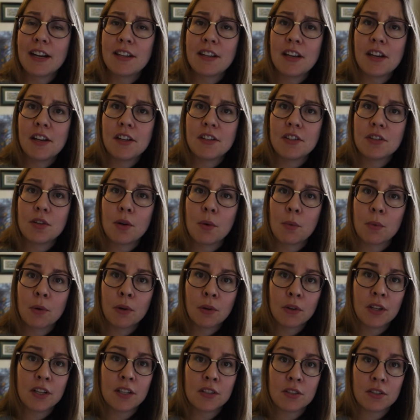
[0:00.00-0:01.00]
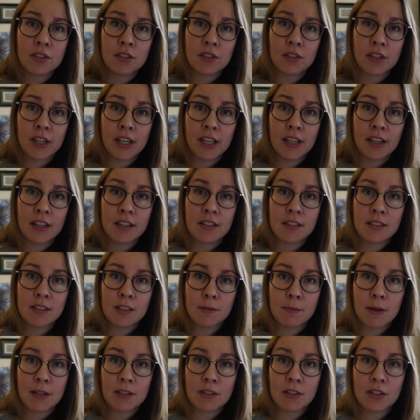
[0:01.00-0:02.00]
I teach world history this
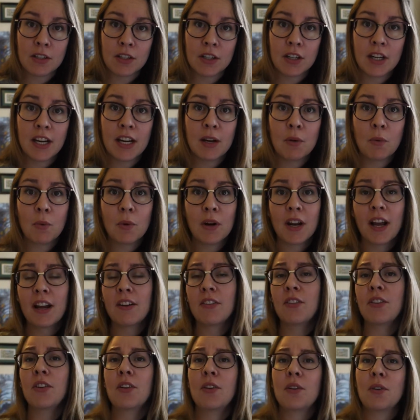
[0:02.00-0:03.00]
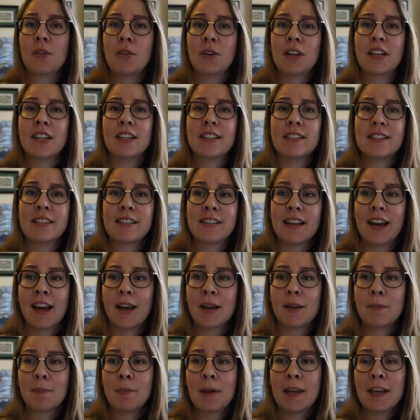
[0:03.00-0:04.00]
semester, and what I do is
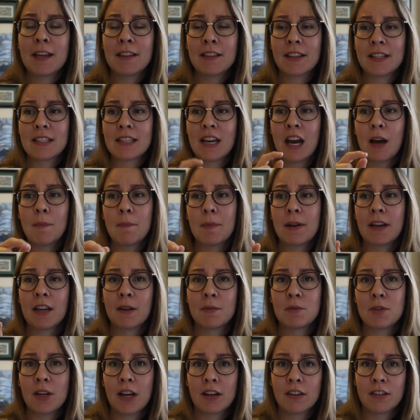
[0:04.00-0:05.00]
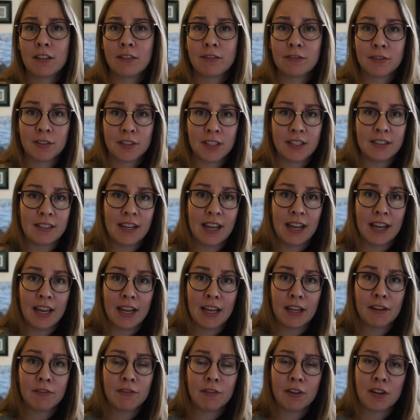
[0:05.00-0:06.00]
I pick the topic objective for the
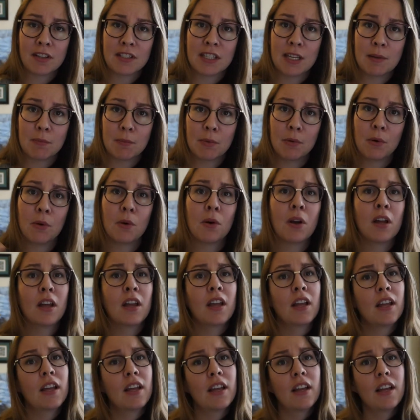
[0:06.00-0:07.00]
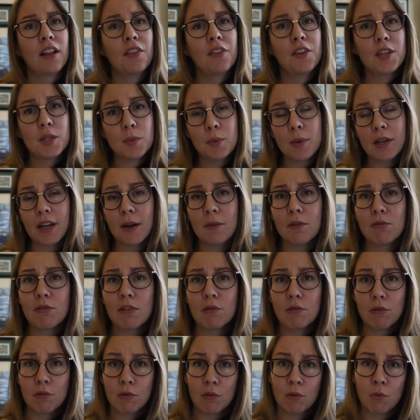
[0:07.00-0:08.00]
day. For example, this week I'm
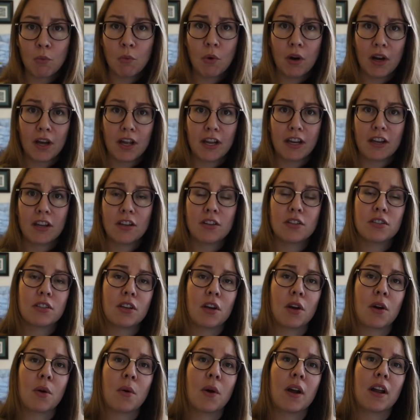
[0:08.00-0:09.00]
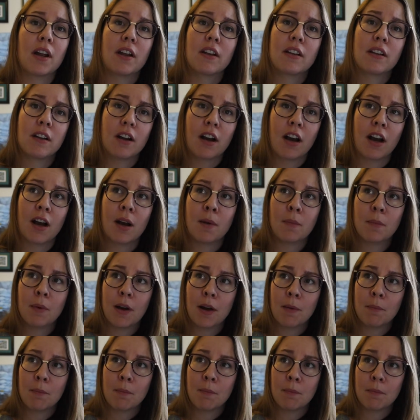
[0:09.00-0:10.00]
doing World War I, so
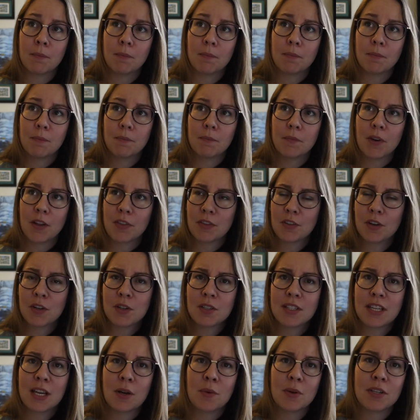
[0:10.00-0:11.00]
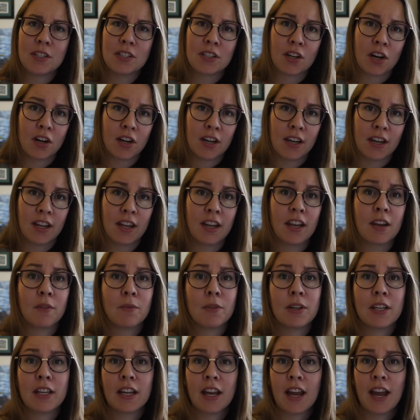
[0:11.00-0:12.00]
on Thursday we started
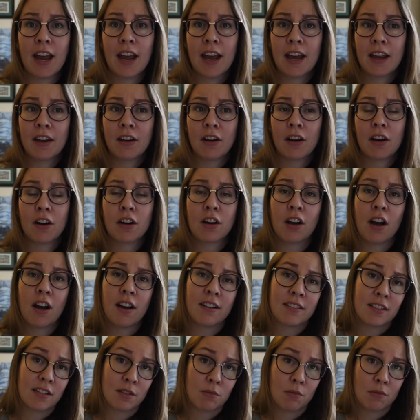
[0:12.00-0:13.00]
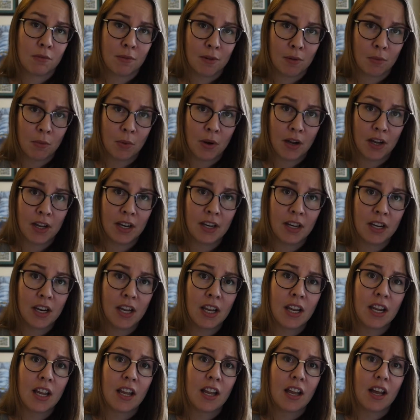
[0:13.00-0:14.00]
it and we had our causes of World War
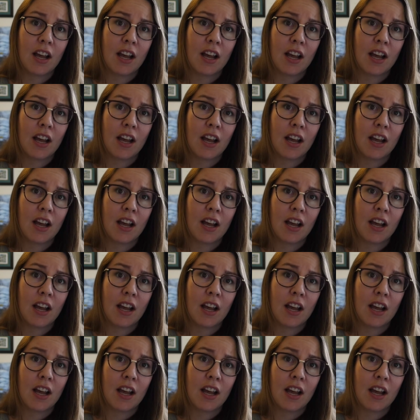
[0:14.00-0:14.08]
I.